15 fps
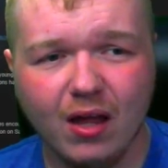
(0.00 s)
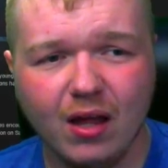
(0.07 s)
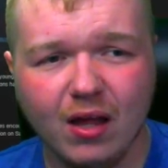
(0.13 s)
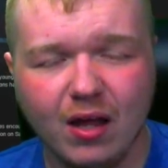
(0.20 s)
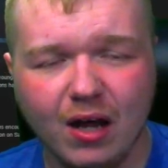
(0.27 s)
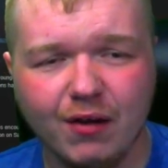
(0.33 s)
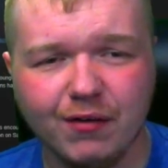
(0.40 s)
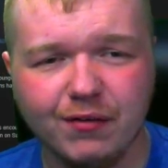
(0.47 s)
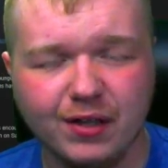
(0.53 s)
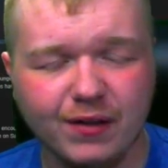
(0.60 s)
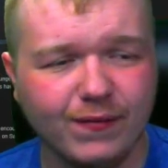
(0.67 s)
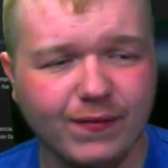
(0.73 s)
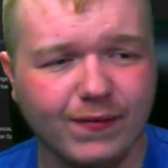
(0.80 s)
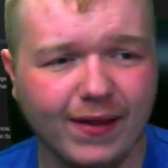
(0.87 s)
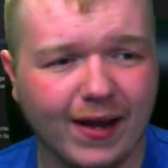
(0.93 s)
I'll save you
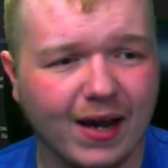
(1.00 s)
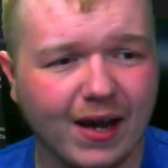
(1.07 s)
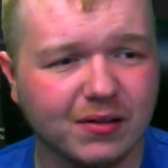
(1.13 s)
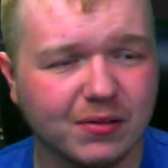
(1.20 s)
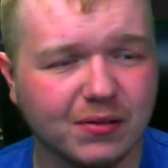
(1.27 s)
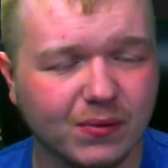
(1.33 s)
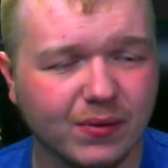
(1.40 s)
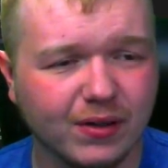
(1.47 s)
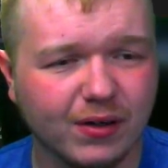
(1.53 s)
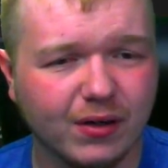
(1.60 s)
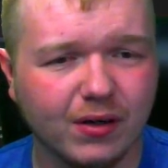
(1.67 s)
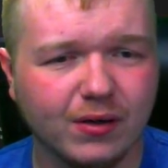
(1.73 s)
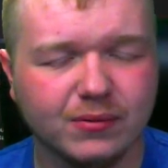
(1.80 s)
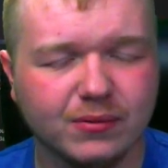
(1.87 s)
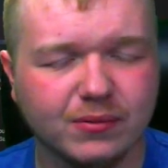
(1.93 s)
the hassle there.
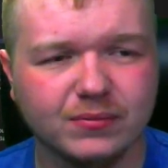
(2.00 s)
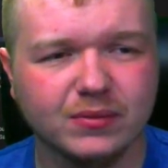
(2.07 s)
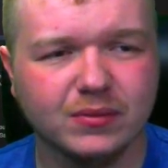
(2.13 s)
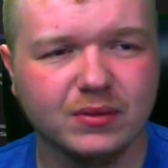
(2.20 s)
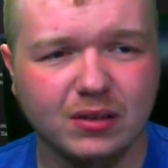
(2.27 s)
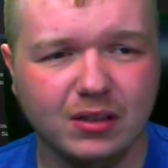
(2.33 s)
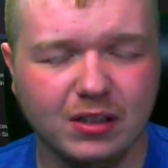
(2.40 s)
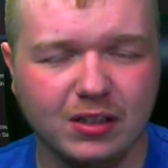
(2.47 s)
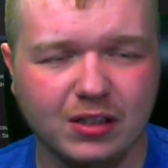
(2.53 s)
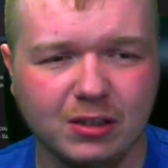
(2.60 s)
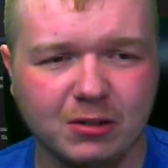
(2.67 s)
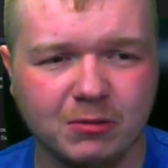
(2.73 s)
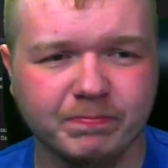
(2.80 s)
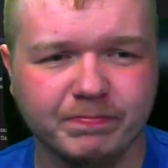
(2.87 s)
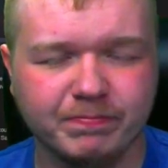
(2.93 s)
Um,
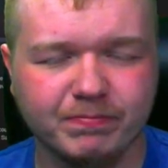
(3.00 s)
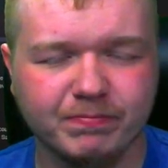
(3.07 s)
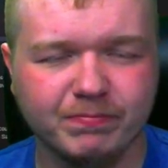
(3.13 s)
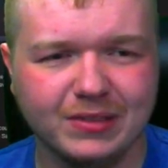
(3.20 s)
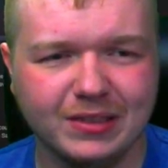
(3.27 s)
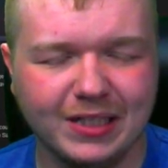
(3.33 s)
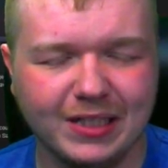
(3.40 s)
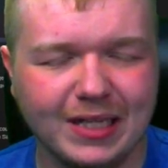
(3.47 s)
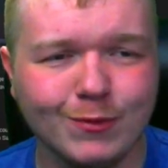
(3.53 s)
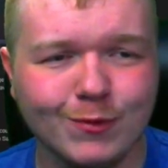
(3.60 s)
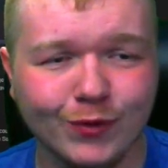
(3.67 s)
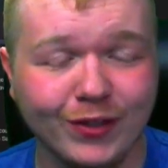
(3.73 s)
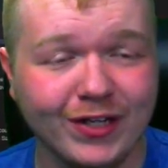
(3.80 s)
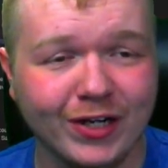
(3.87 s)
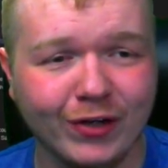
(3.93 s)
the game's
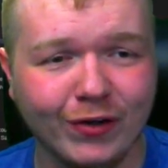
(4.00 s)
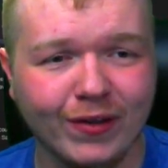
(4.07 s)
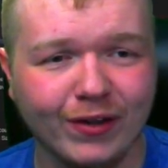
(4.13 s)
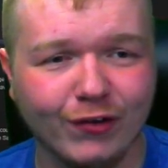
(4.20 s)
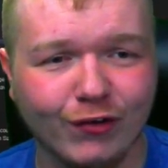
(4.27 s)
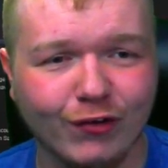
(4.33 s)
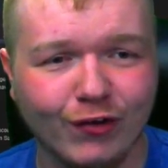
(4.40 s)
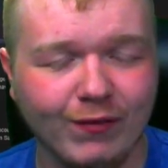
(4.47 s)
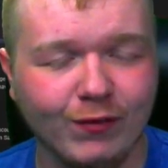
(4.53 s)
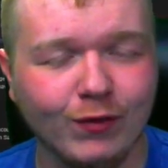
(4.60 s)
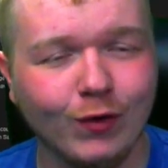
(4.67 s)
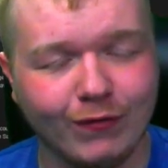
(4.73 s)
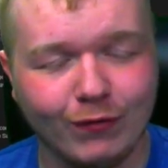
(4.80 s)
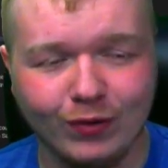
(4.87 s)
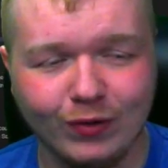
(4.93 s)
really not all that great, even though
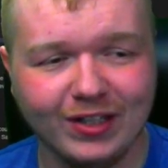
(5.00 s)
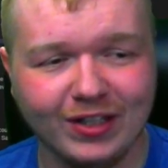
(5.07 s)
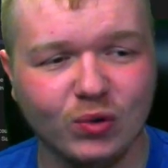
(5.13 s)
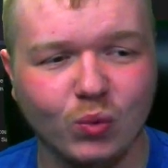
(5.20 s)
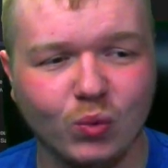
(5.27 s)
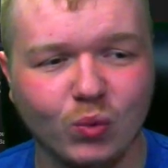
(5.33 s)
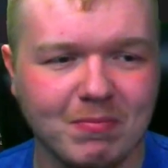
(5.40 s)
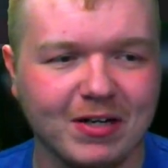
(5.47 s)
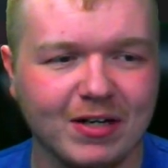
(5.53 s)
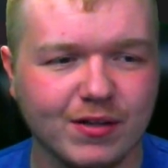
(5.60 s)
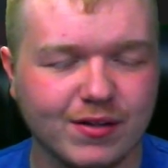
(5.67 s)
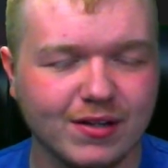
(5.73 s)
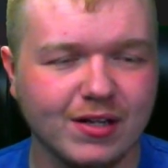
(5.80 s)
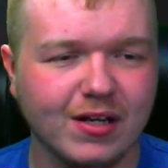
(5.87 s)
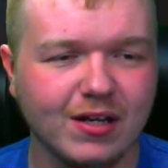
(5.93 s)
I've only got 20 minutes in
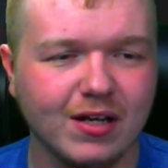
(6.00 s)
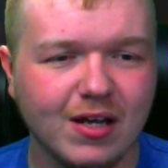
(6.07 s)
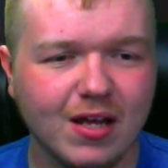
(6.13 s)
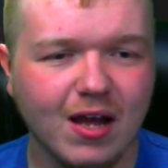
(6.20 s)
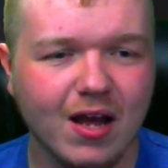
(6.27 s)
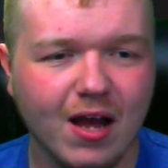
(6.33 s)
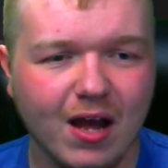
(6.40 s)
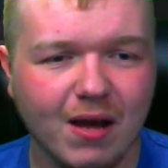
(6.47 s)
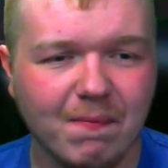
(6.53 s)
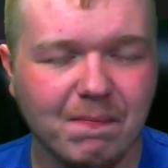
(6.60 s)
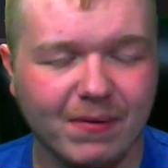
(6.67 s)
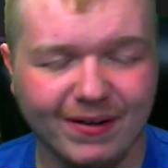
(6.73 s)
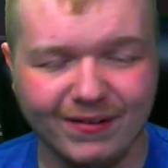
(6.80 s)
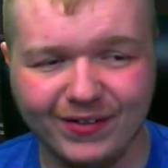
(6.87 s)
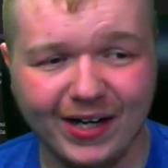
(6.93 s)
it. But
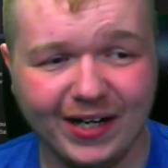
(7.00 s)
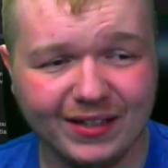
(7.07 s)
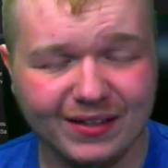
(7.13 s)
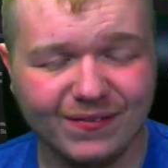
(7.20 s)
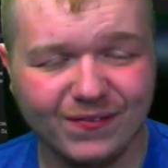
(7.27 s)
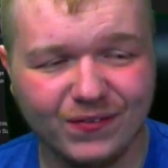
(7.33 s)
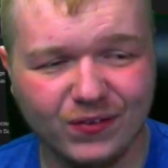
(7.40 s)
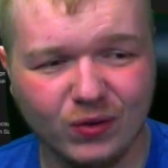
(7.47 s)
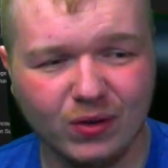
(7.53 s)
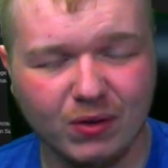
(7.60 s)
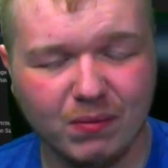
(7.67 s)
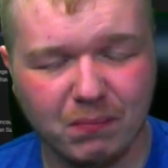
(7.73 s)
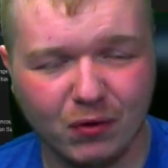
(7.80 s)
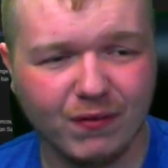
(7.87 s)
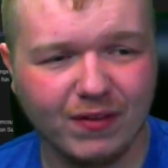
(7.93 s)
I've got to feel
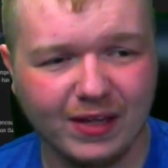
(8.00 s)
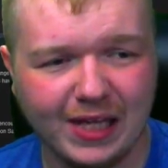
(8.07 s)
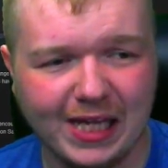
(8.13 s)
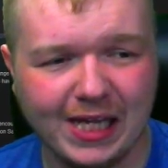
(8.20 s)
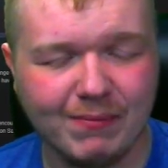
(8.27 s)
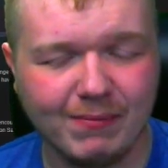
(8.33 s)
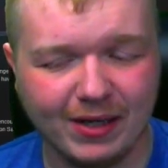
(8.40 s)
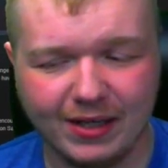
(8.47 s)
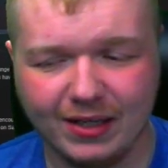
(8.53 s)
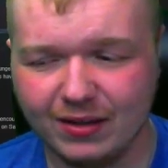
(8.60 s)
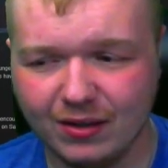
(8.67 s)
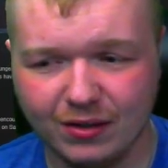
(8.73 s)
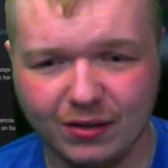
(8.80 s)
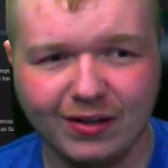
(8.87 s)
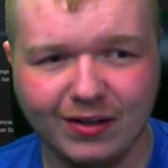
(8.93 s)
part of the game. I got to.
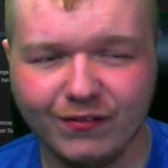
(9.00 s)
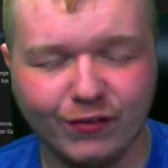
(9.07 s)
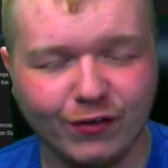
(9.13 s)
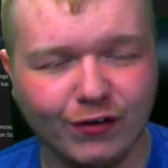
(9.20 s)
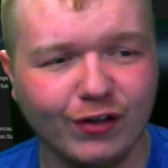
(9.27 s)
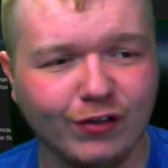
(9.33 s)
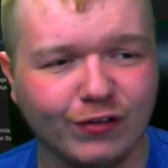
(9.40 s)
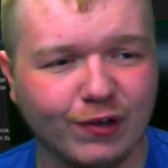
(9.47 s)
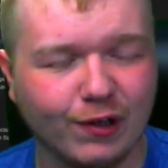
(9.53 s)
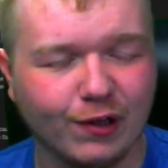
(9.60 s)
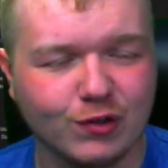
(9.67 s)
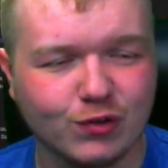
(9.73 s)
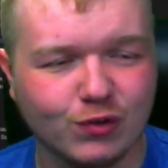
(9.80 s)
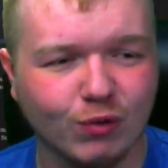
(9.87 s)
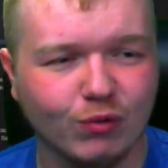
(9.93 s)
I've already learned the
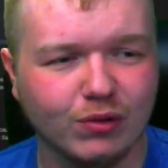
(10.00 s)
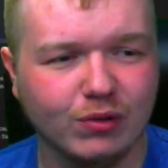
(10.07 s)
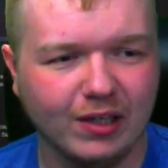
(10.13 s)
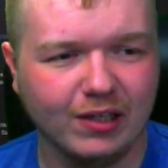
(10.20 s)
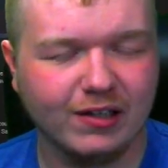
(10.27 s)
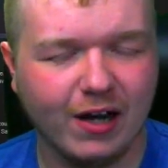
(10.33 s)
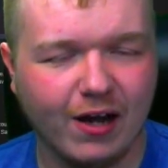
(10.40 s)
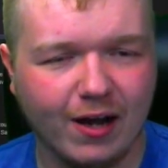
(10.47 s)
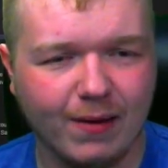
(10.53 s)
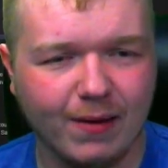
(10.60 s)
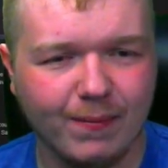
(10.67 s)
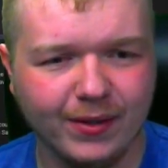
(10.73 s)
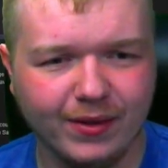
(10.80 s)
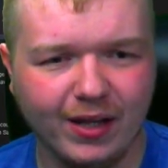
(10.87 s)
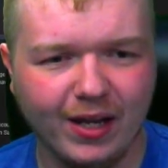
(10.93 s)
controls in that time, and
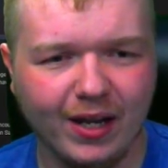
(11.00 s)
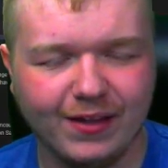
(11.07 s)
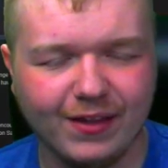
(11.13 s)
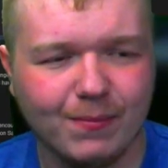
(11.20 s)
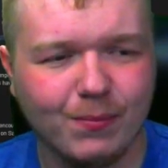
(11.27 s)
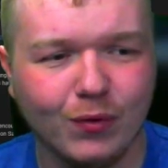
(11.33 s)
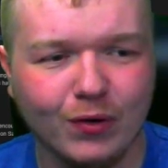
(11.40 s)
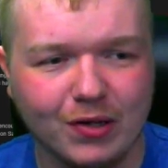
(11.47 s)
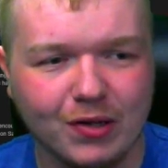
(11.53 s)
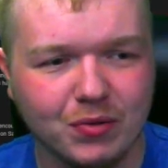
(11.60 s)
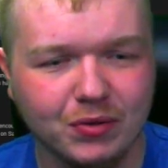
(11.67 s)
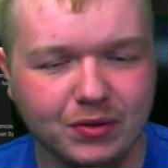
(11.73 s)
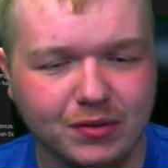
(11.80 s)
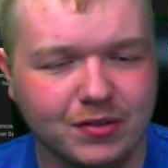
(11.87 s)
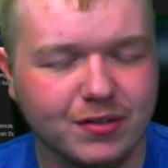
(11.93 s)
at that point, it
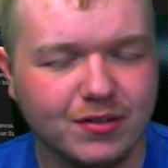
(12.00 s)
was